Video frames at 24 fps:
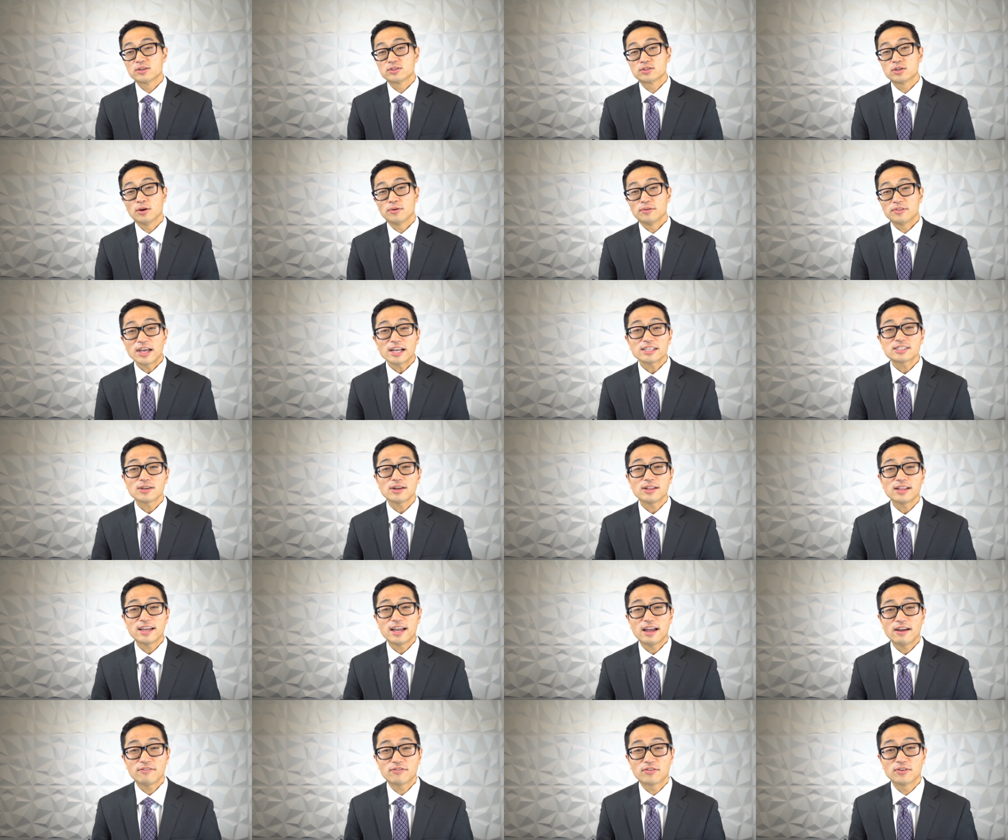So that's all I
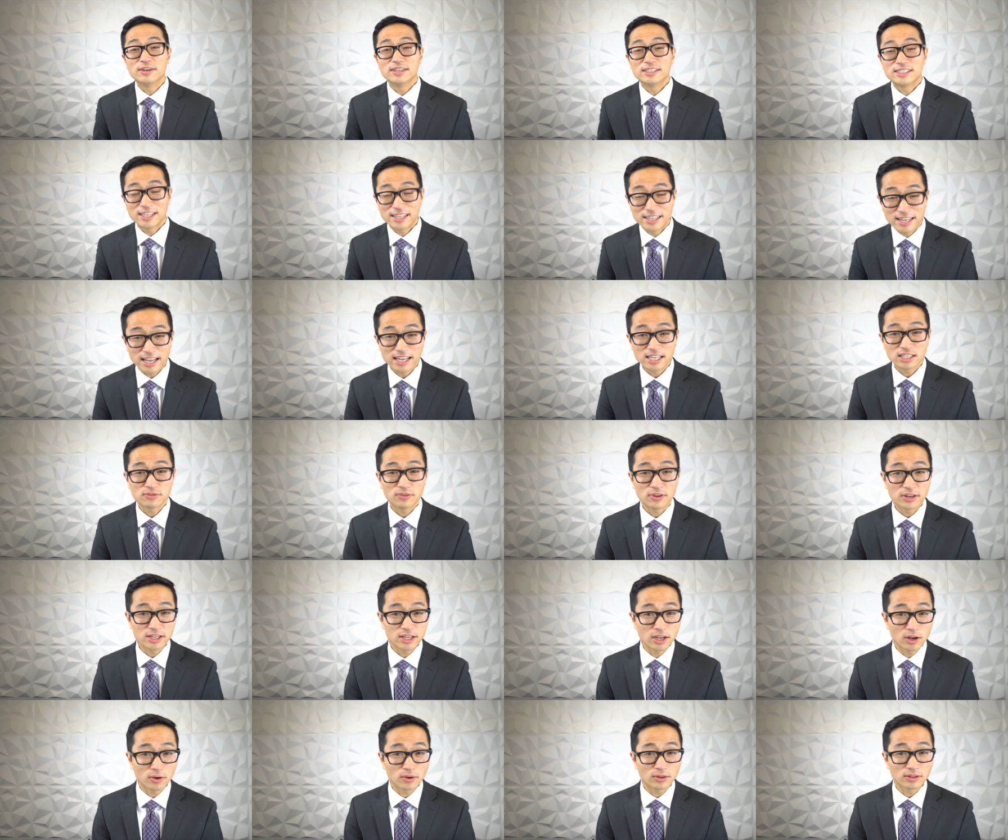have for today's
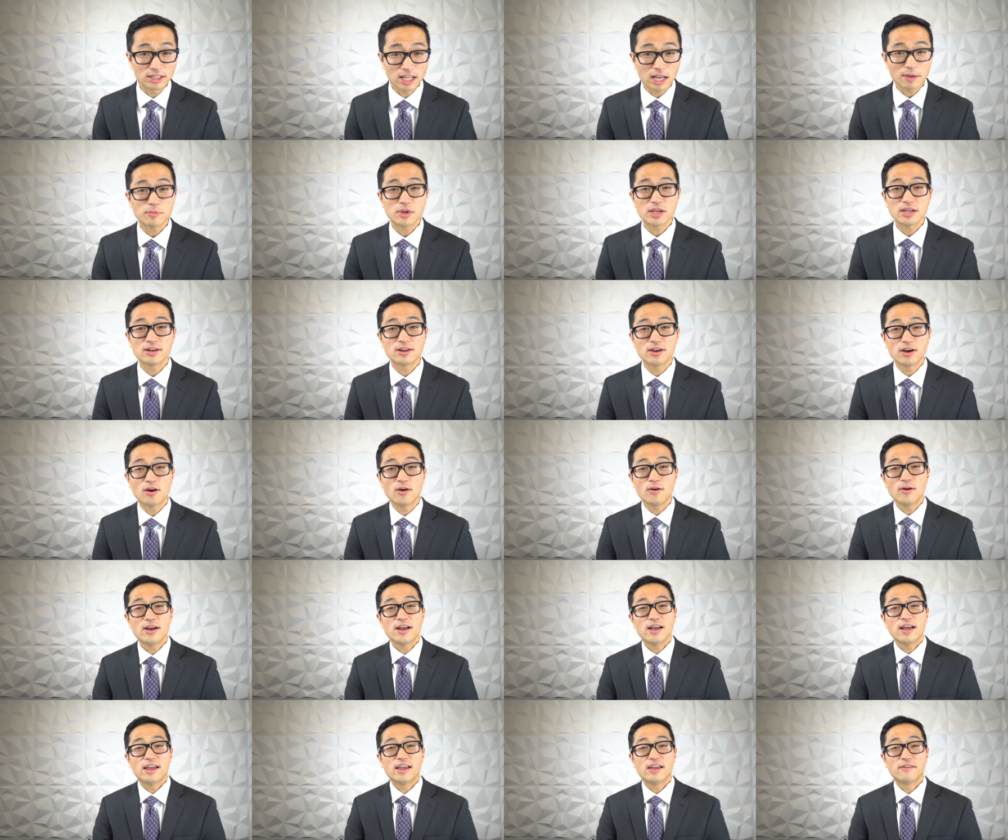video. Let me know
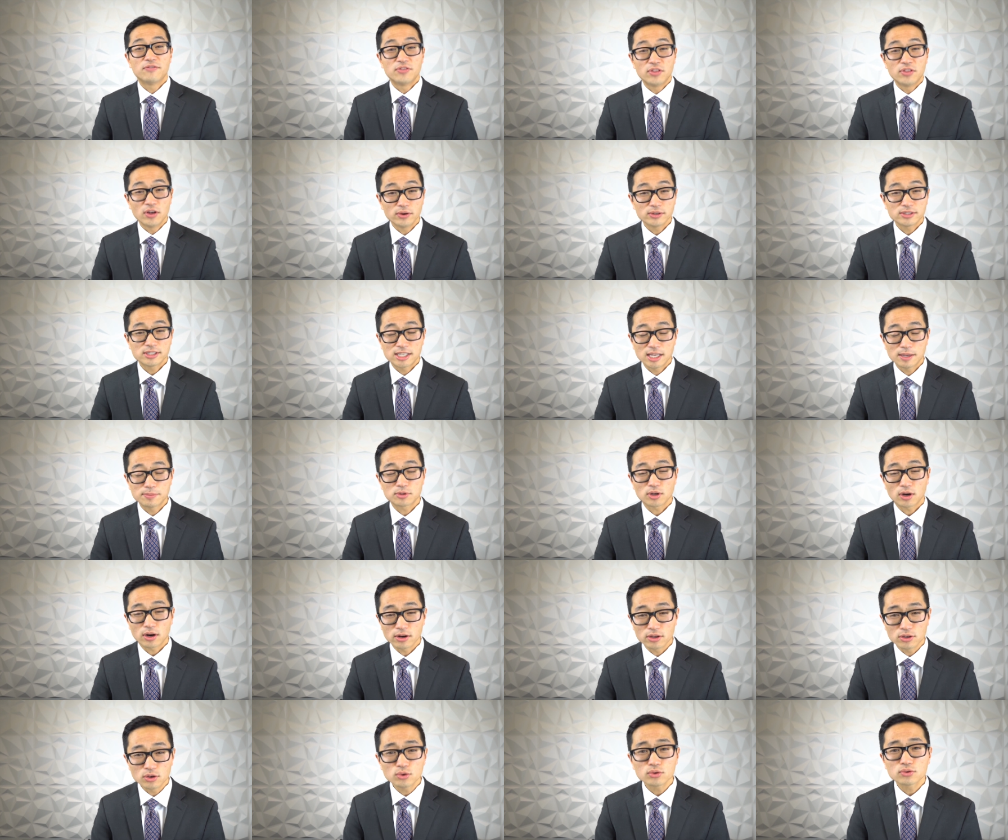if those tips
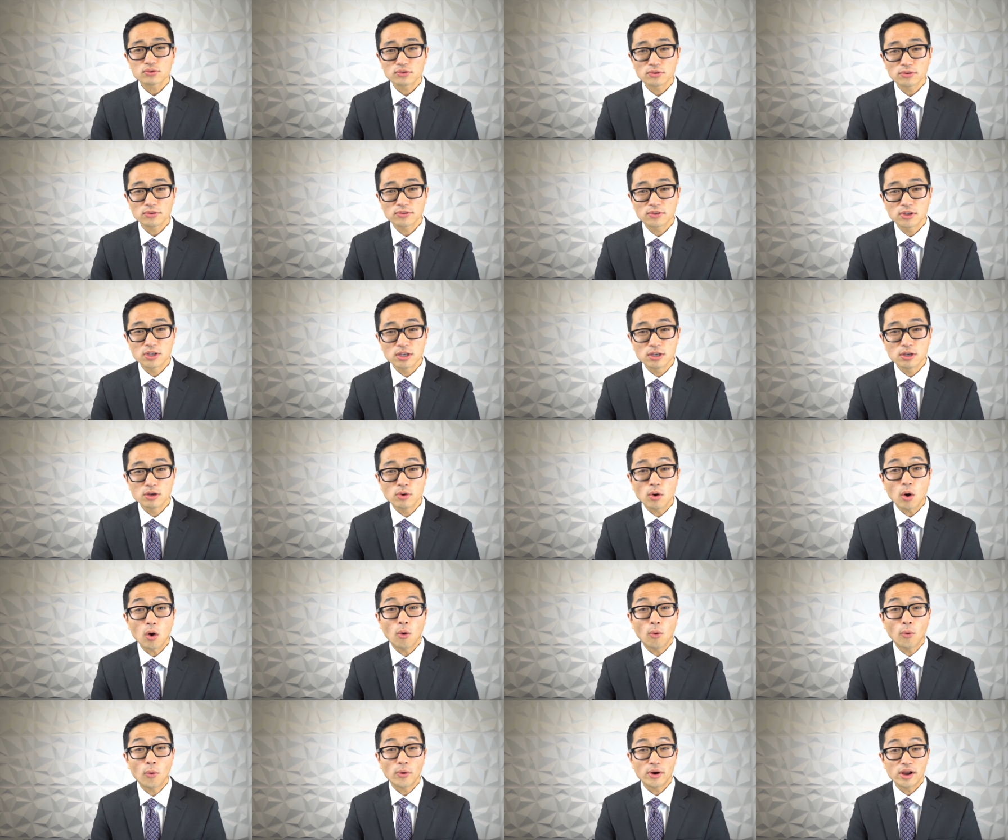are useful to you
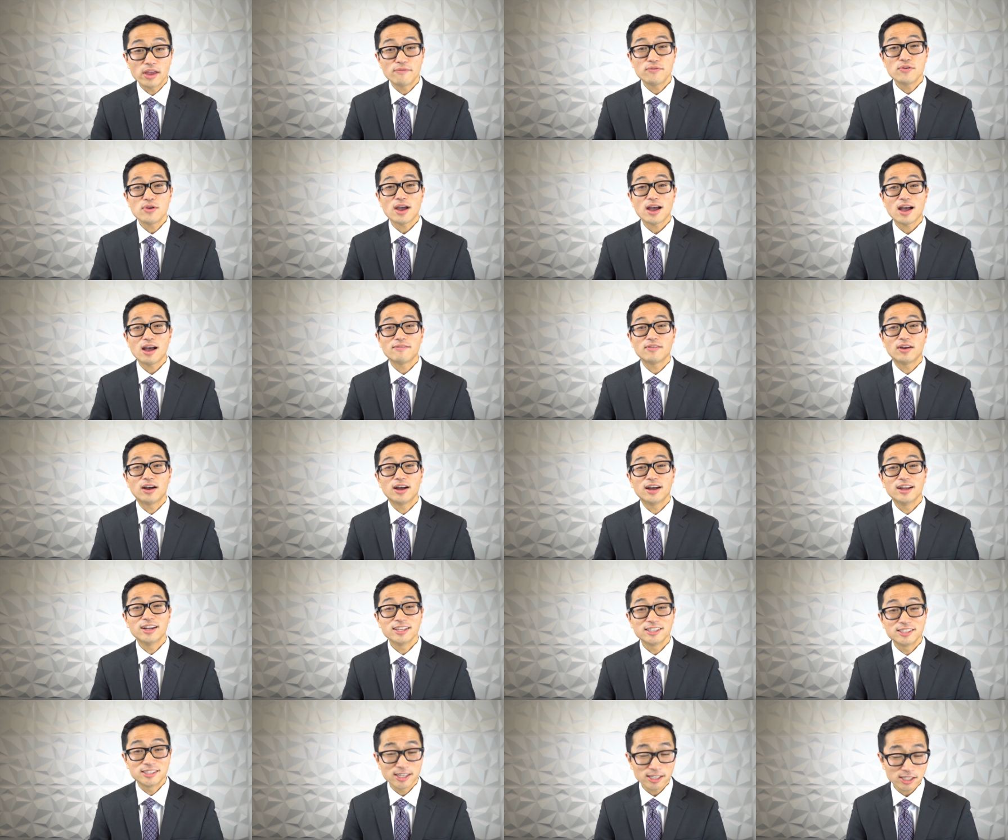or if you have an
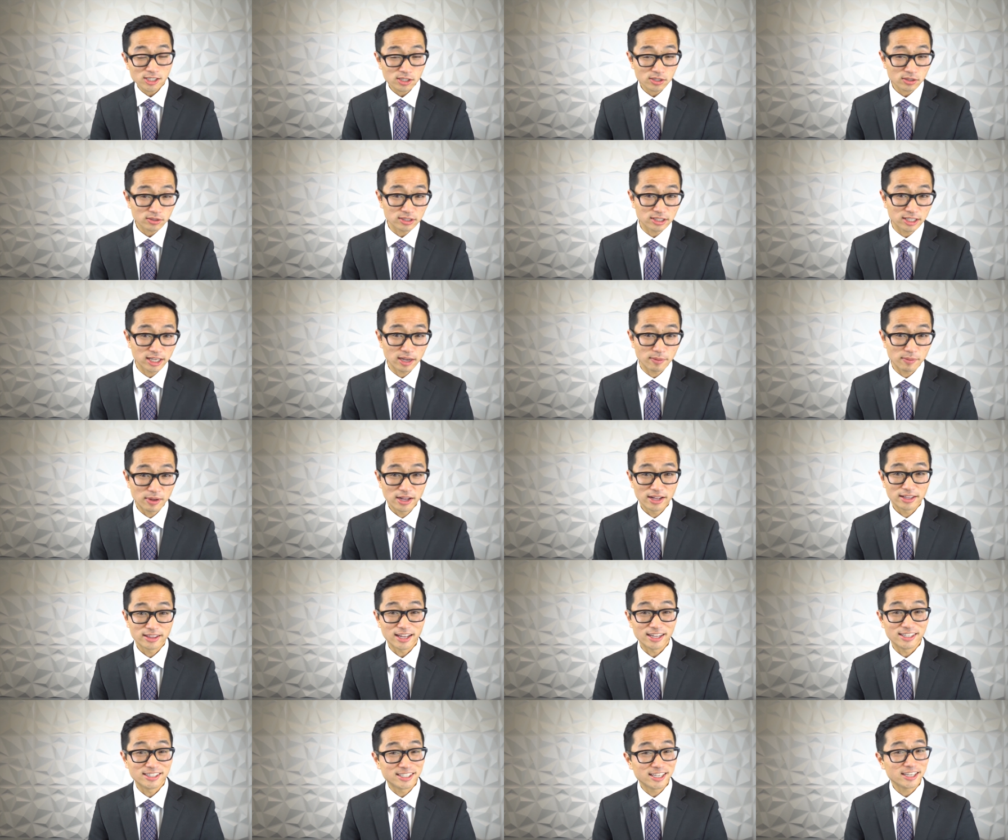additional tip
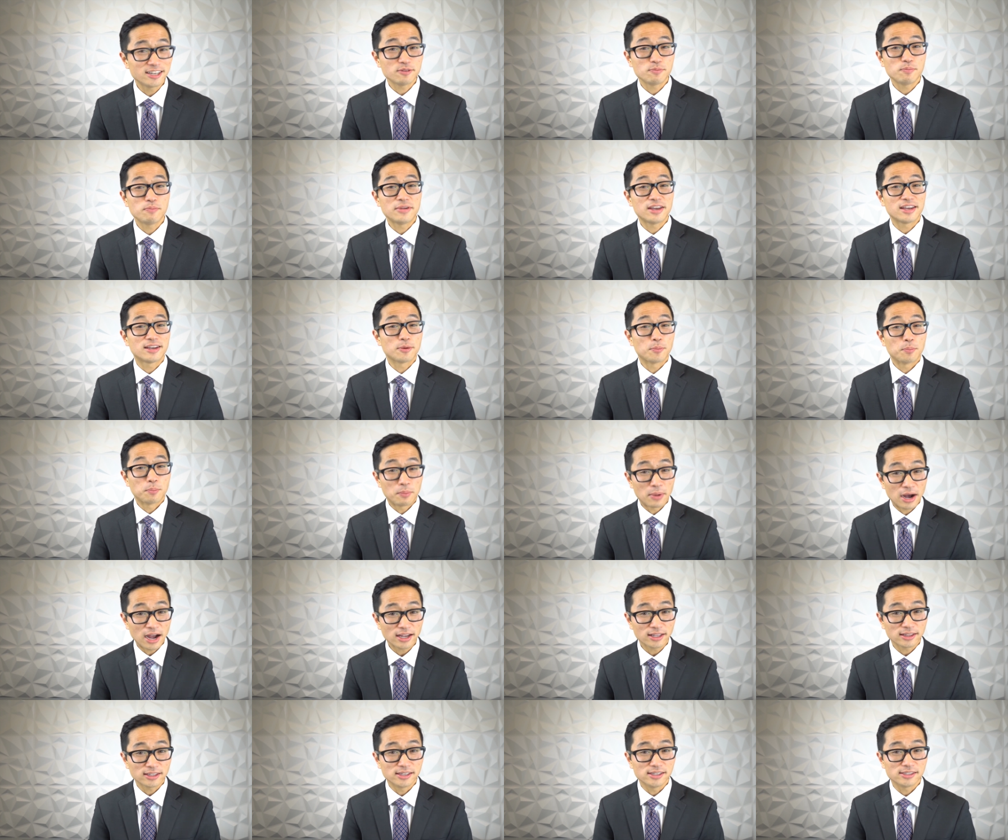that didn't make
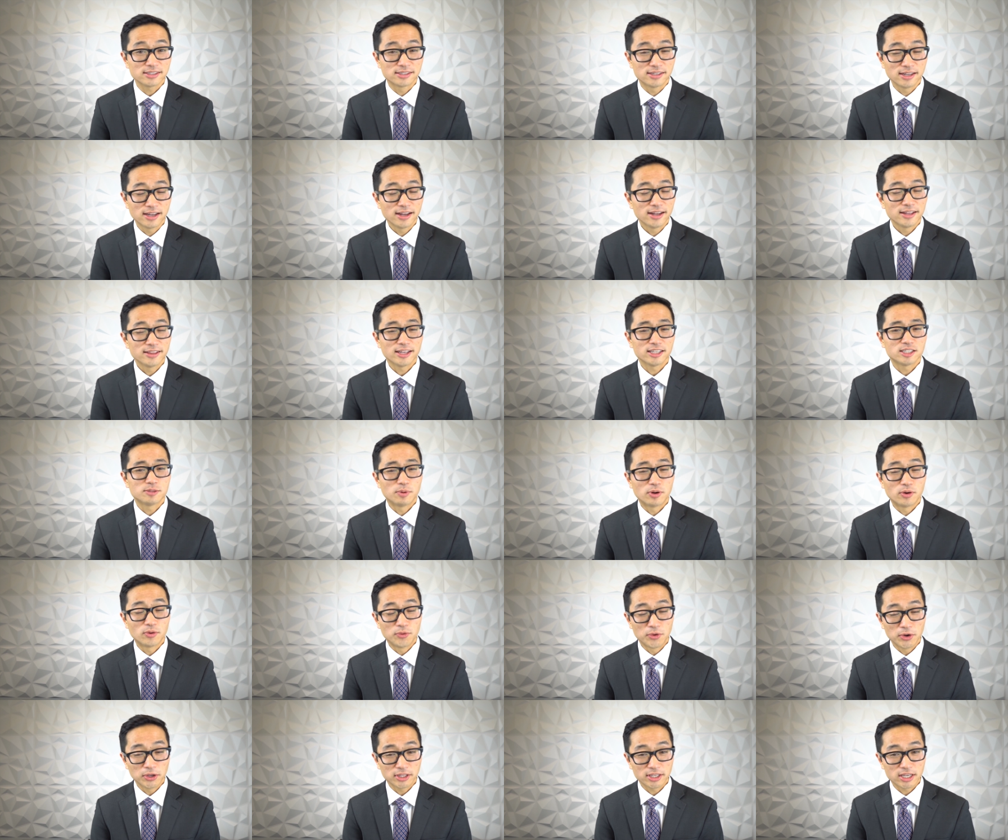my list that's
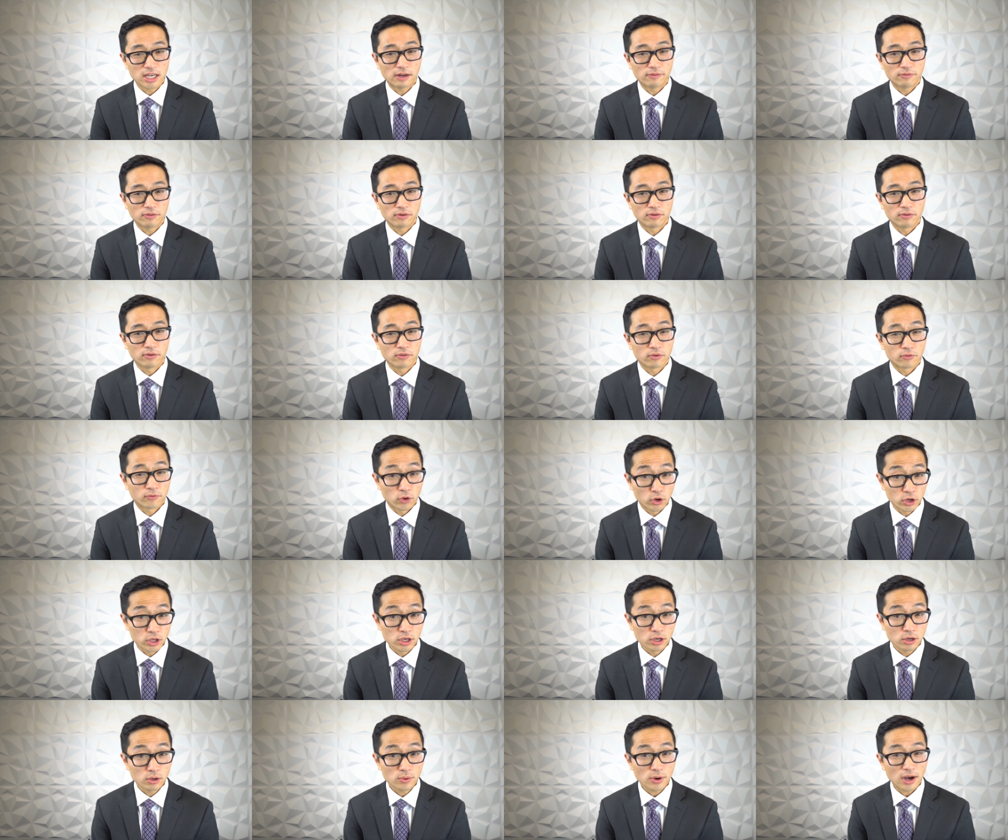been really helpful for
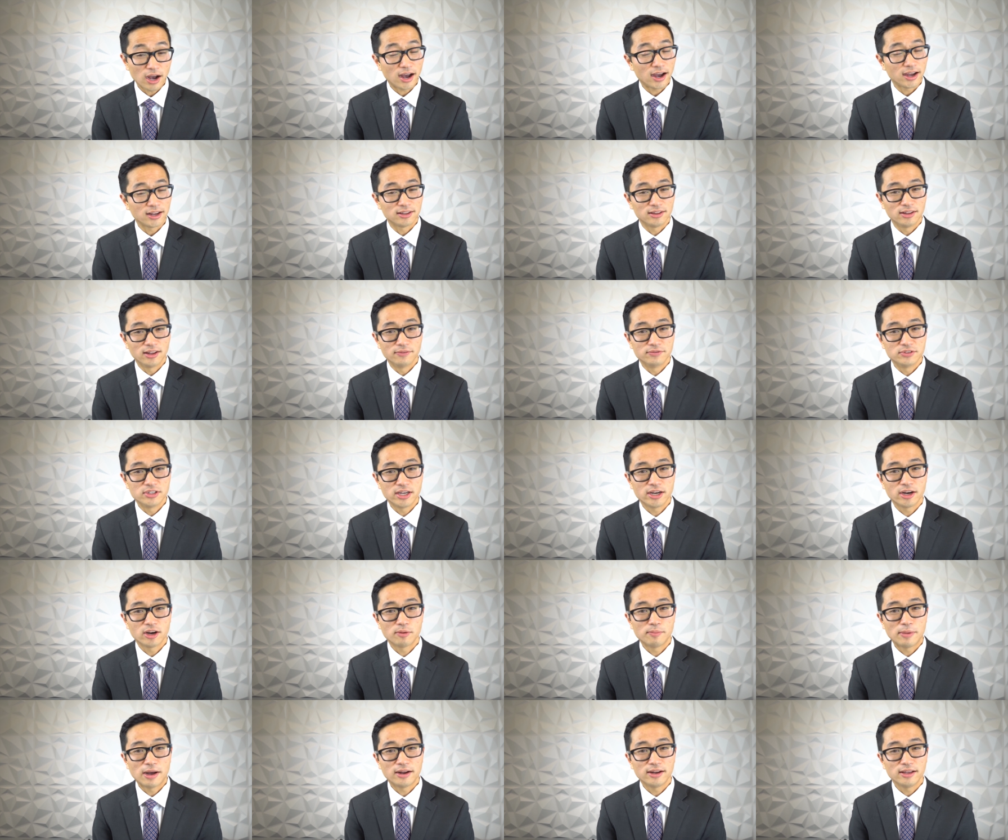you. I'd love to hear
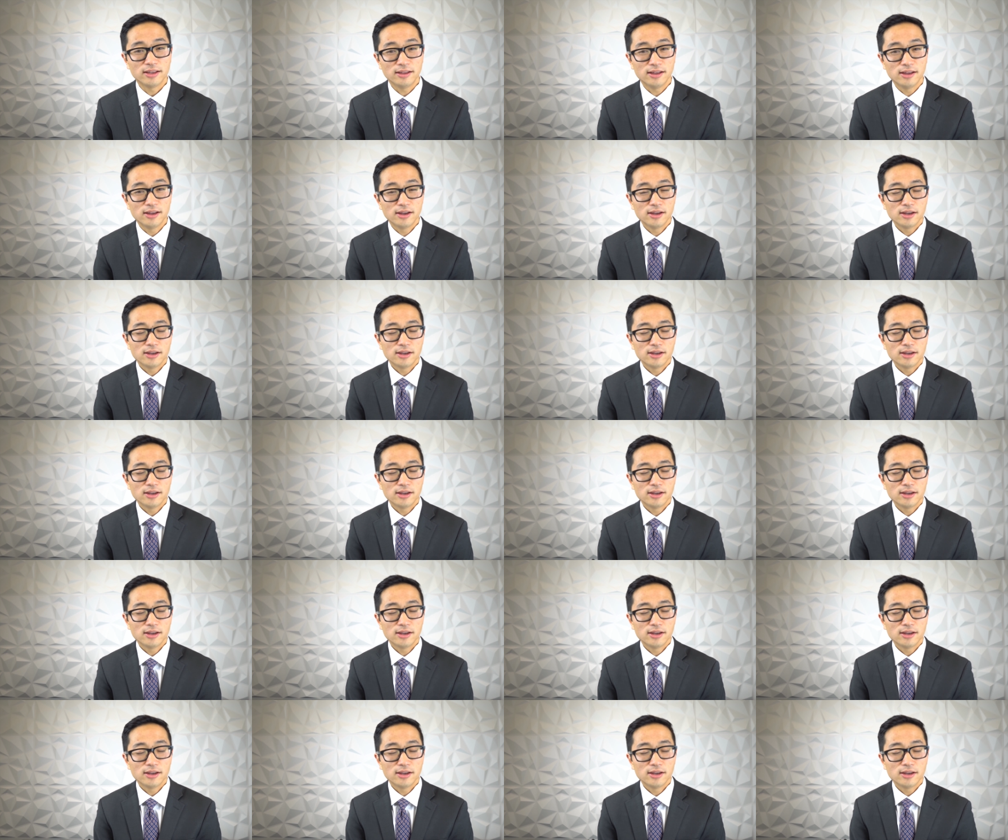about it.